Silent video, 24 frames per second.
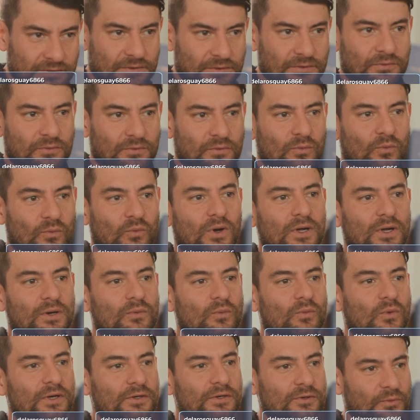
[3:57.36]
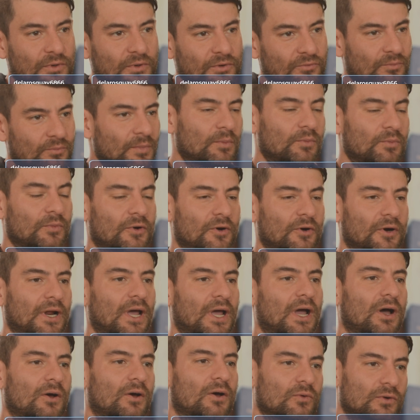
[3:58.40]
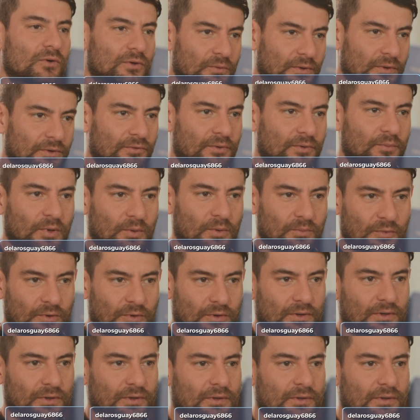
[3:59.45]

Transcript: As to what do we remember and how do we remember?